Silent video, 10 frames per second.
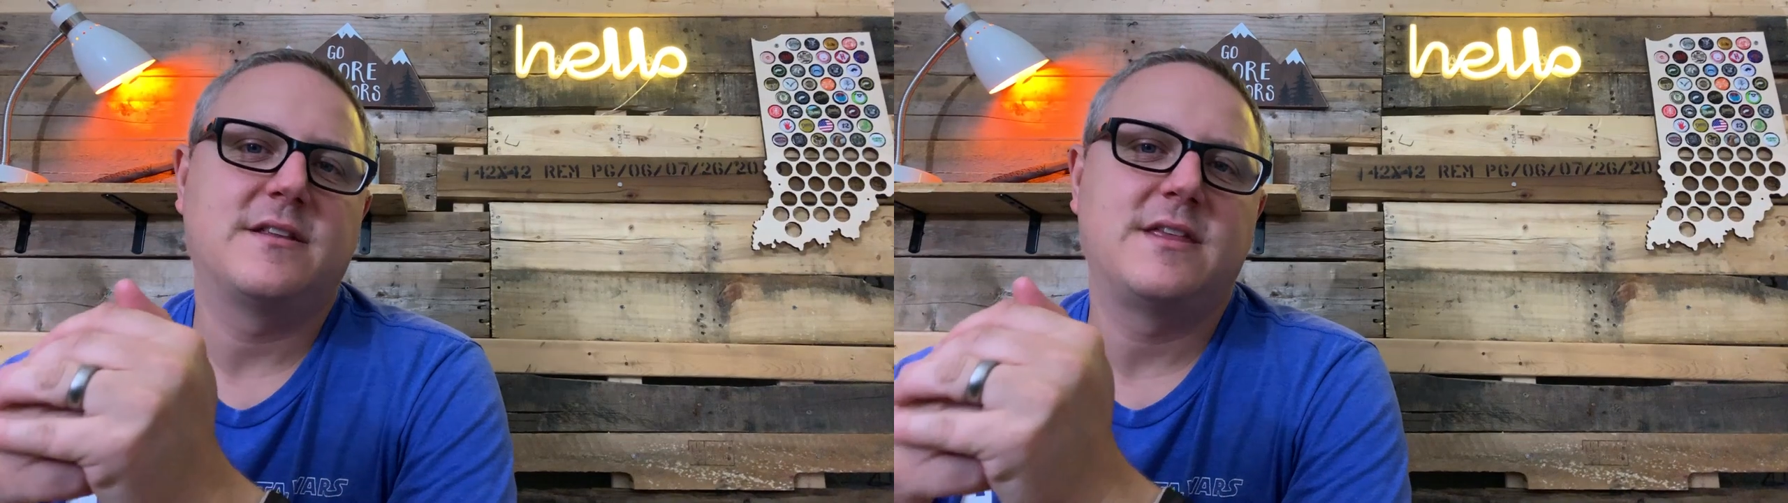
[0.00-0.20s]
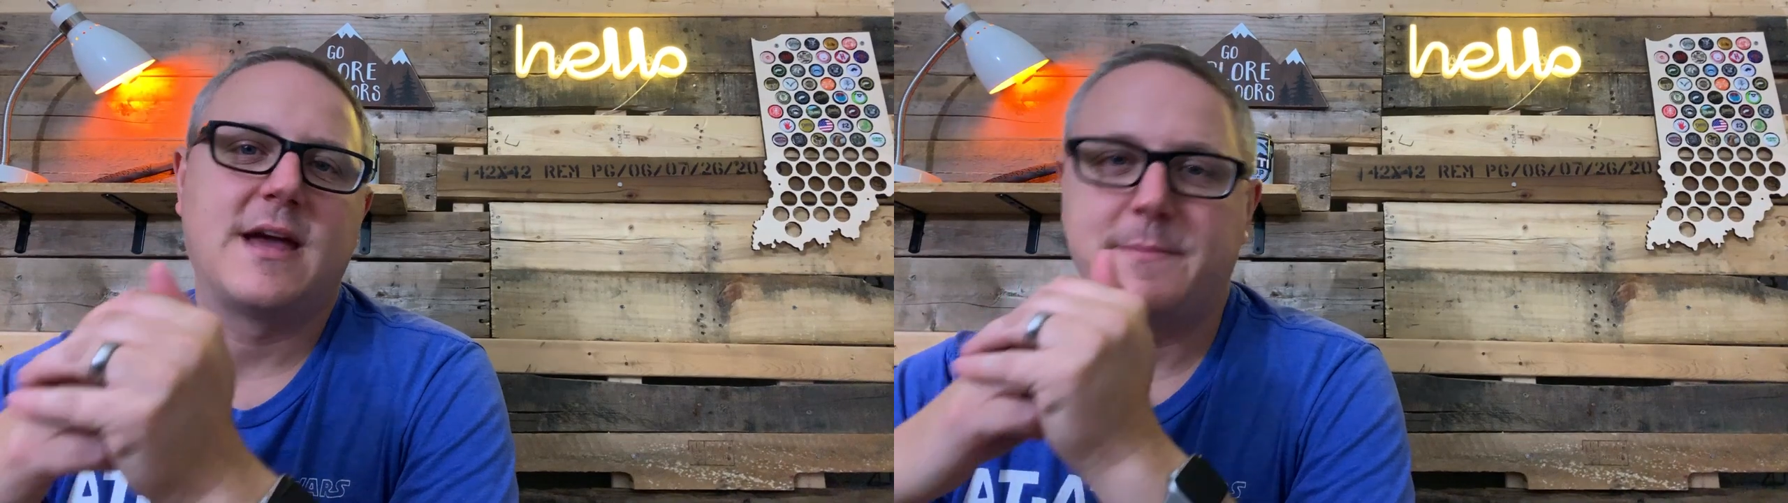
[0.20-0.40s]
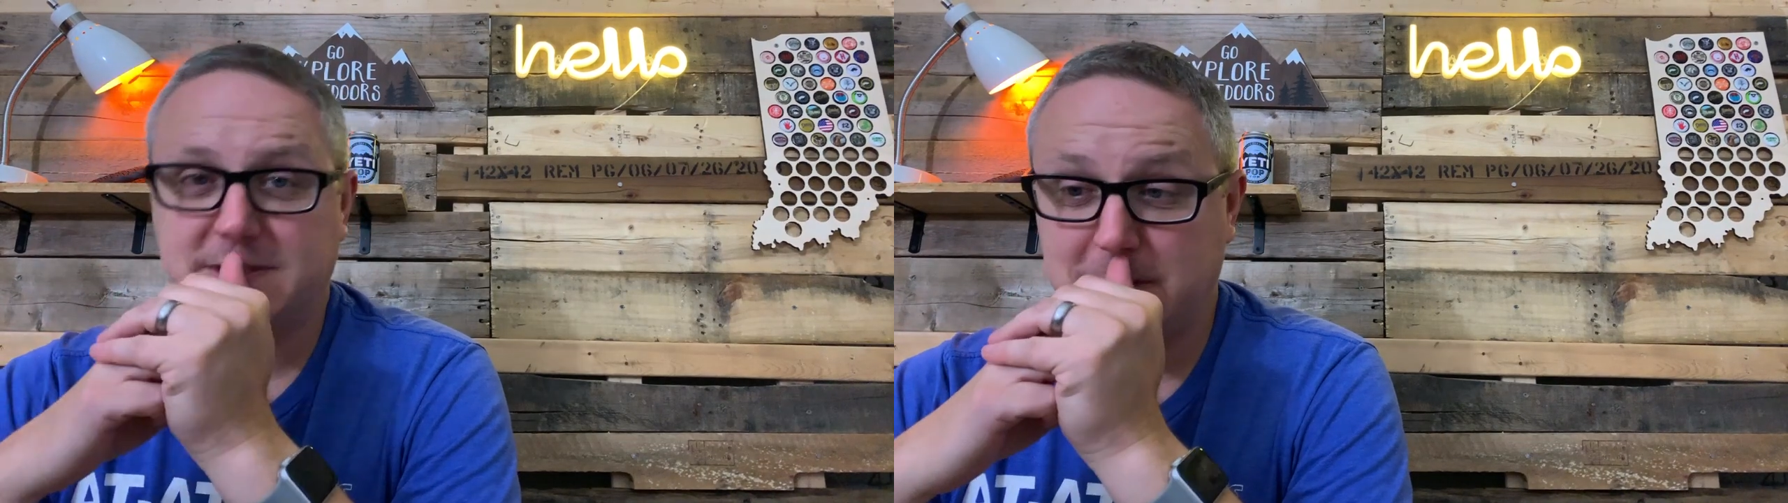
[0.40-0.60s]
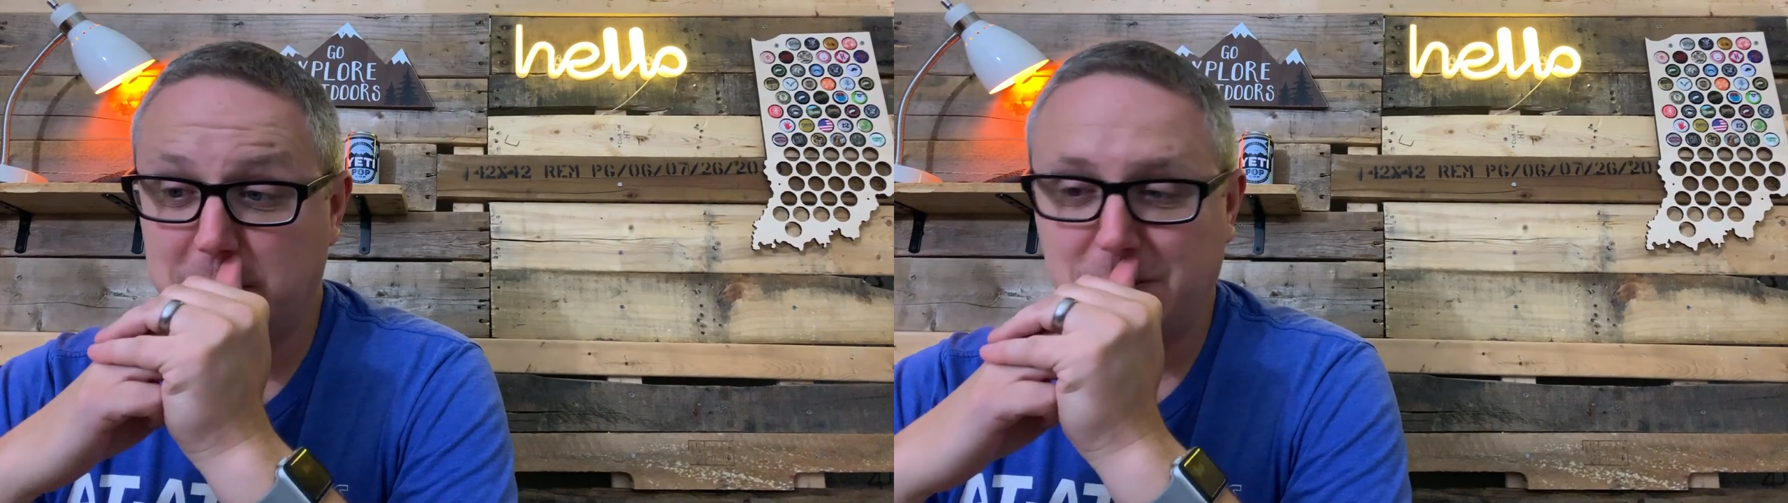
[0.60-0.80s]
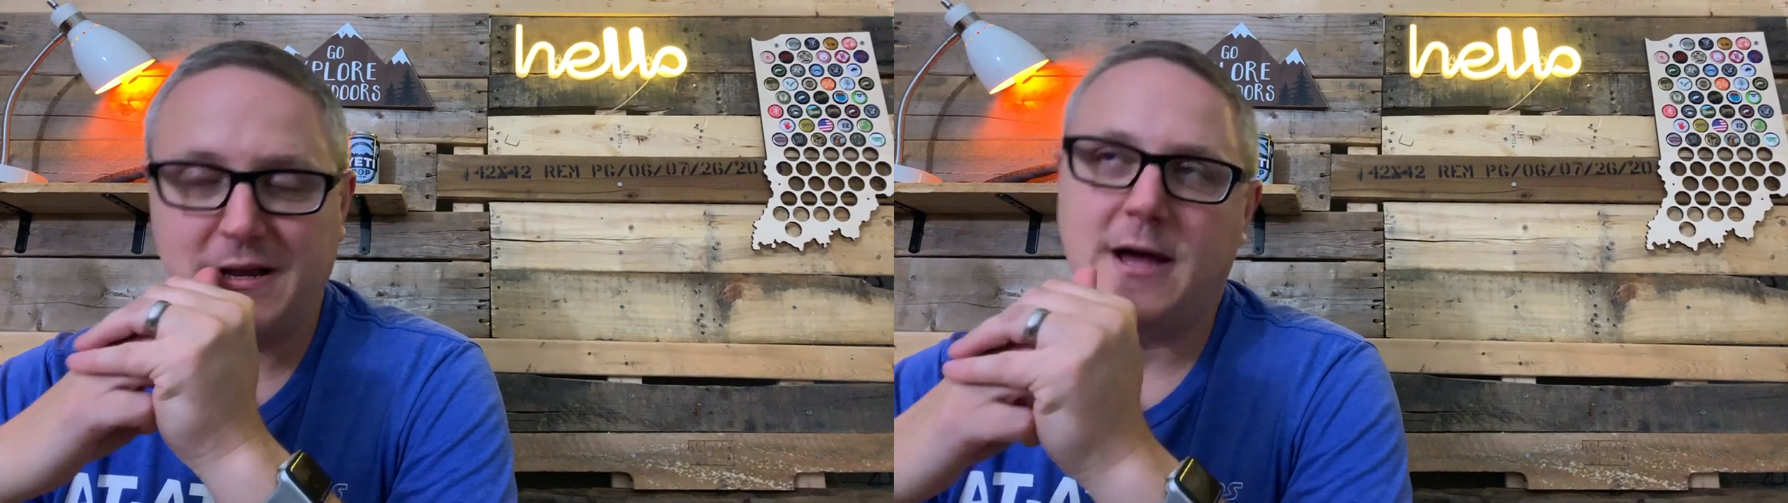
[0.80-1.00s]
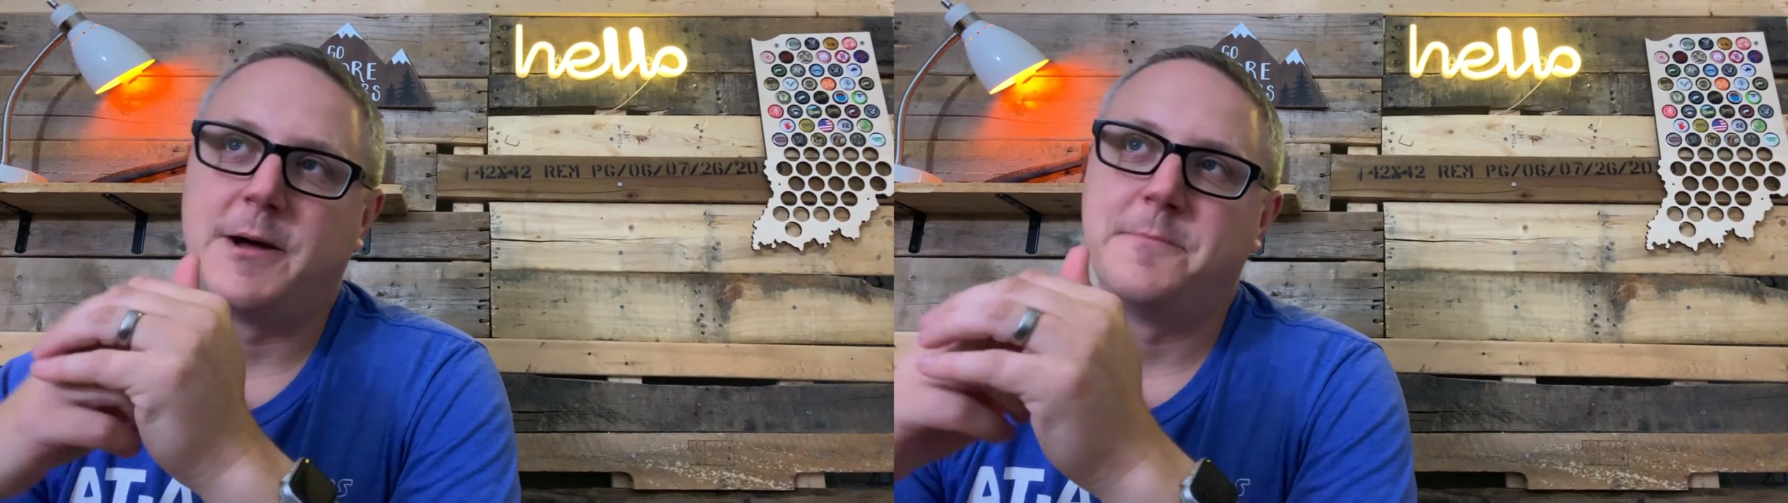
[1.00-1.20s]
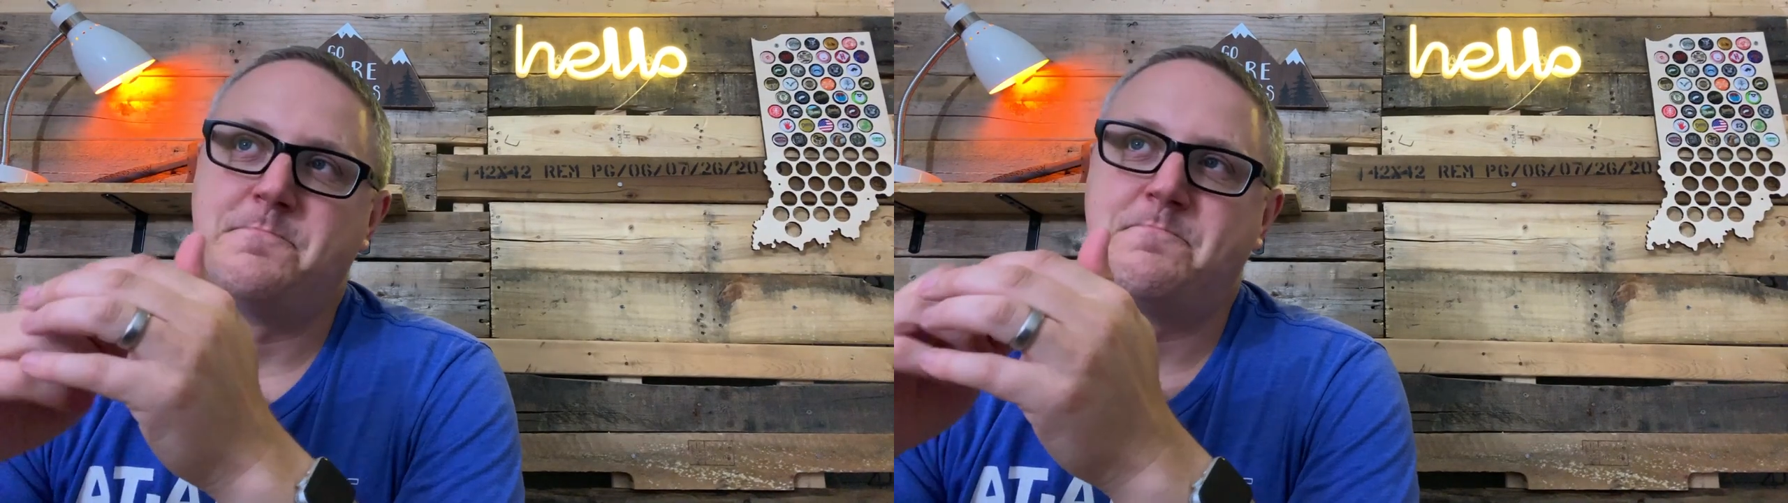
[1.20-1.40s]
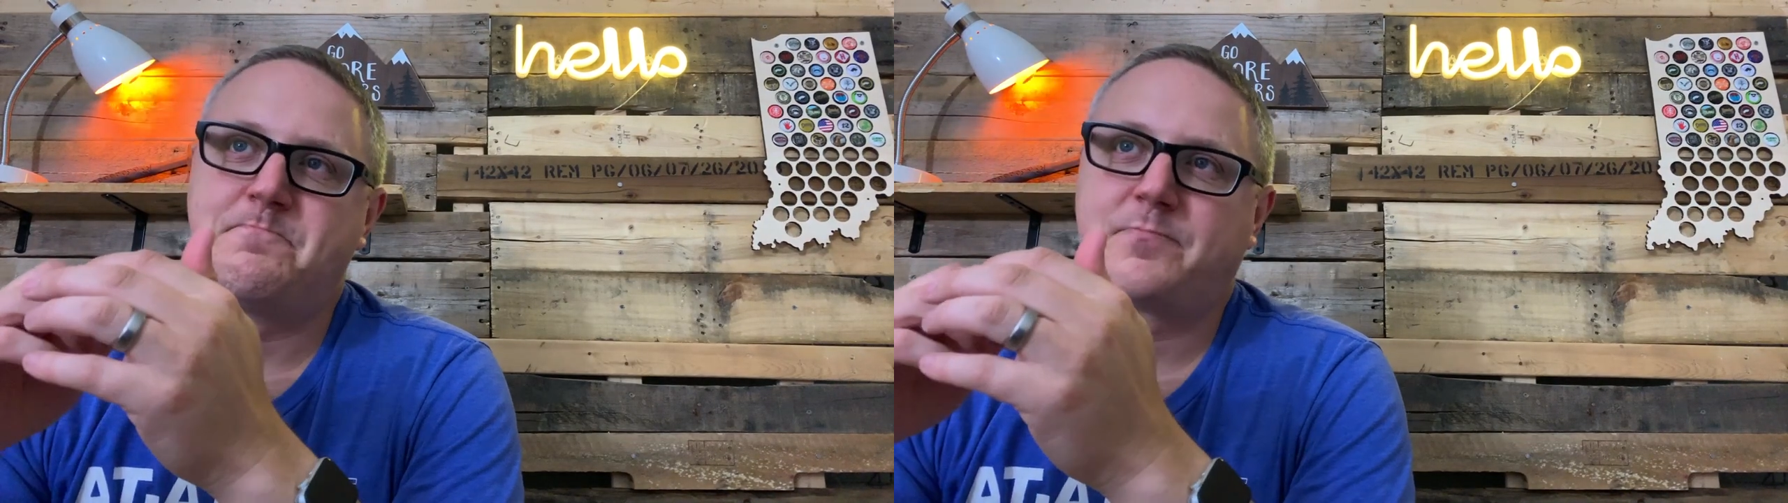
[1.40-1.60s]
to the episode.